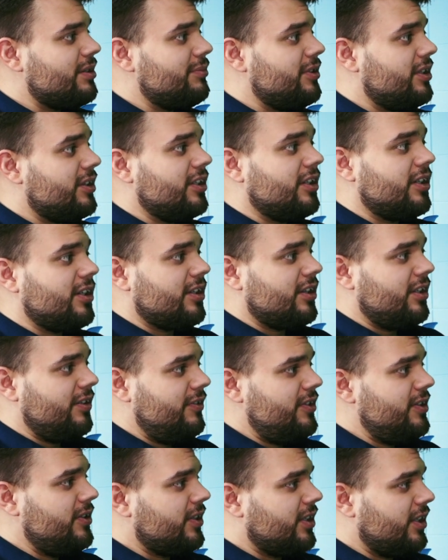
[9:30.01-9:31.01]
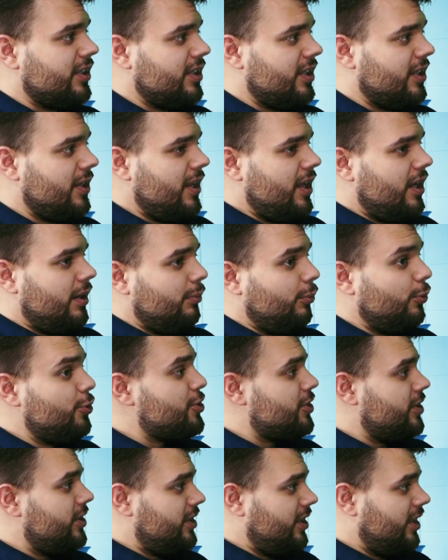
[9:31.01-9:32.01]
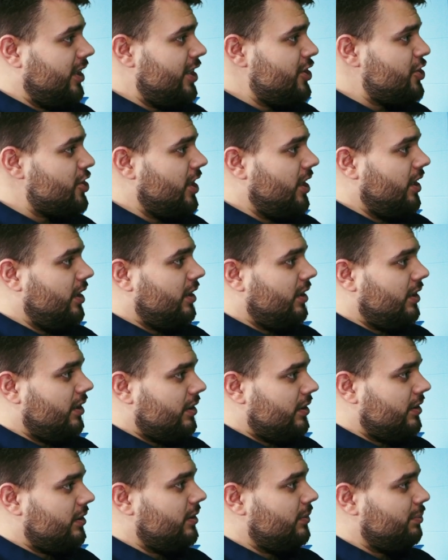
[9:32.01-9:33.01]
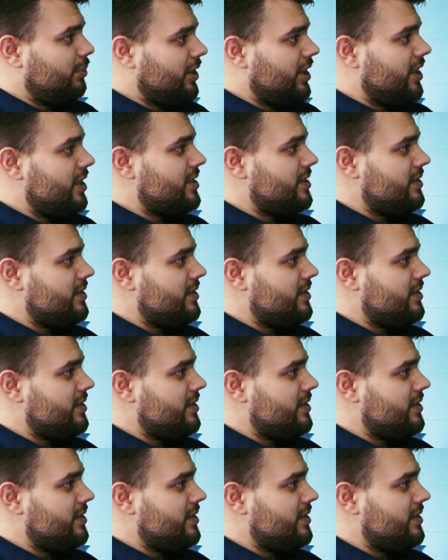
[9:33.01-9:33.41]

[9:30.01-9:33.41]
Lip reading: They lose power. I have seen multiple times